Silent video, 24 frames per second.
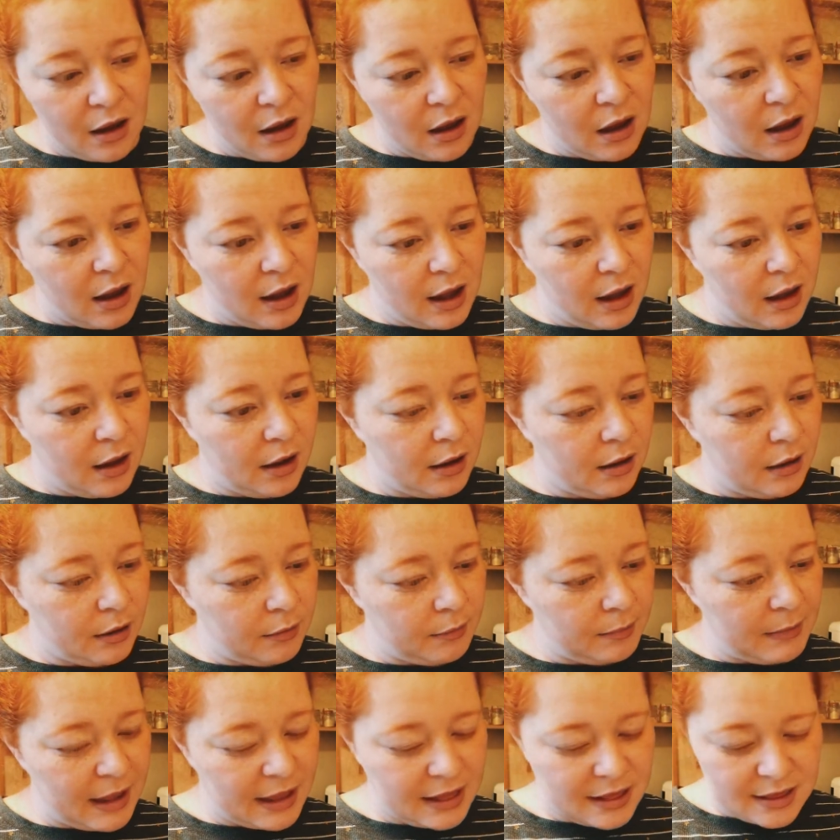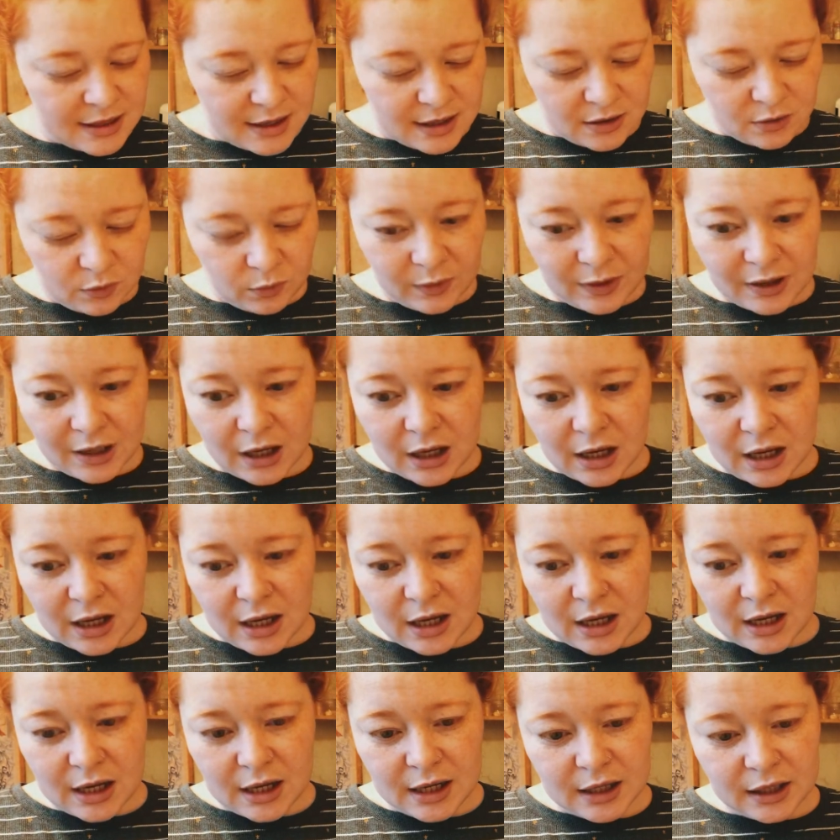Um, and then we
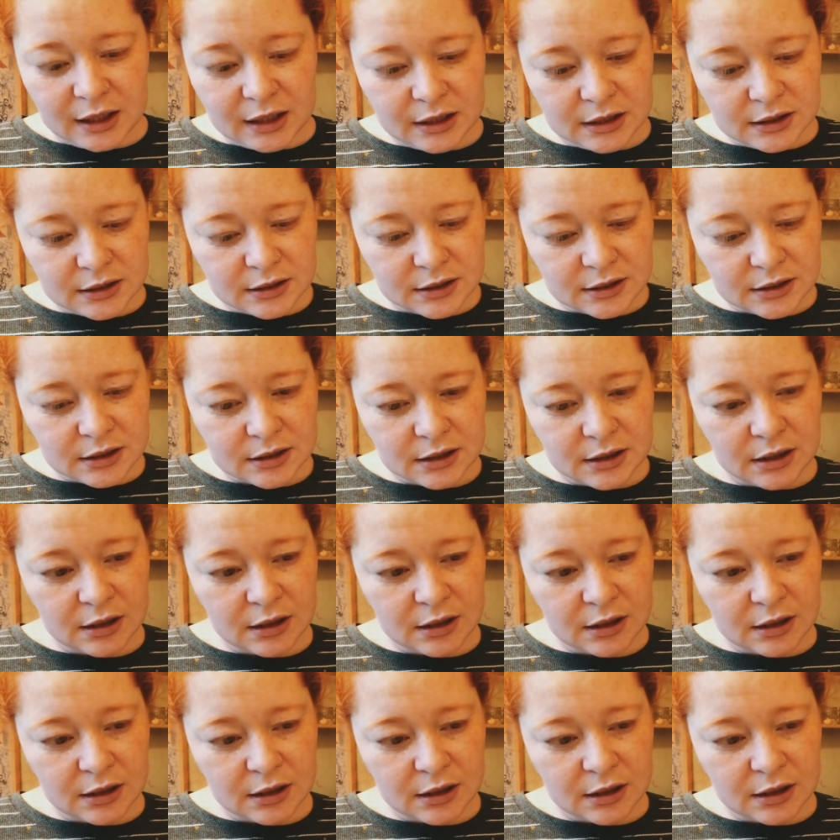got